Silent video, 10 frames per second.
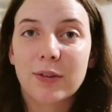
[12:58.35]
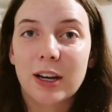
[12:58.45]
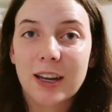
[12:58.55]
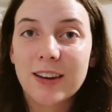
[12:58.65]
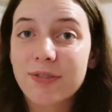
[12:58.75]
I
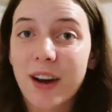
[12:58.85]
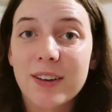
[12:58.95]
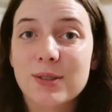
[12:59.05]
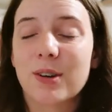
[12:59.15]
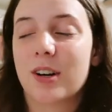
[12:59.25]
rated it
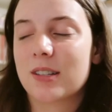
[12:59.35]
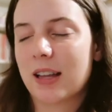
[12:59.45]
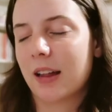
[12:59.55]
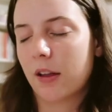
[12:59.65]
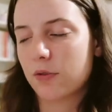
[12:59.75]
5 stars.
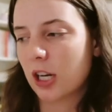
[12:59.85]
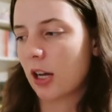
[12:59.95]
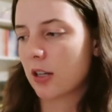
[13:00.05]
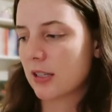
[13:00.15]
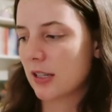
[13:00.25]
I love Jane
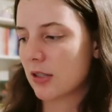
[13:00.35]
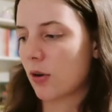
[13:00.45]
Austen,